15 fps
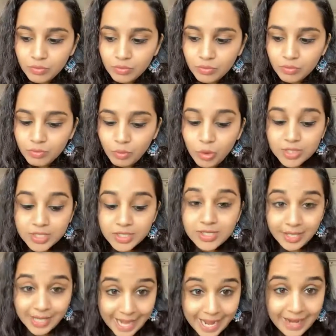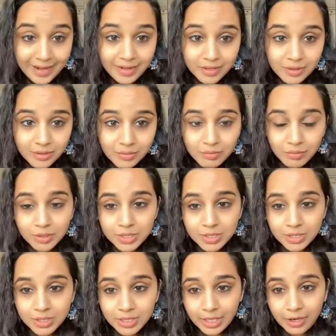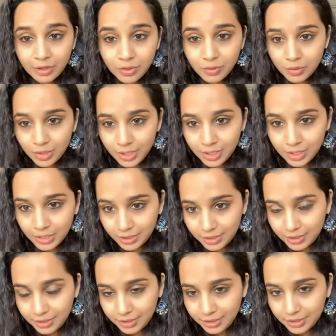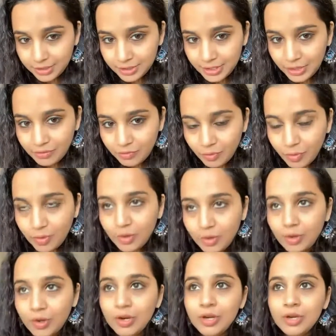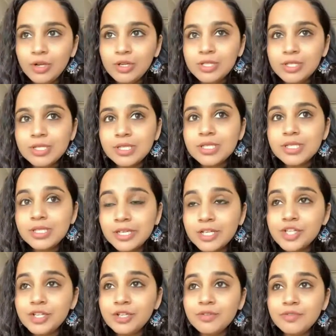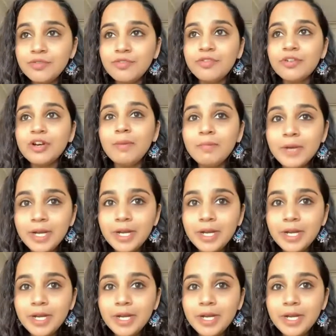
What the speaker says: was the land, was the territorial integrity. Therefore, secession from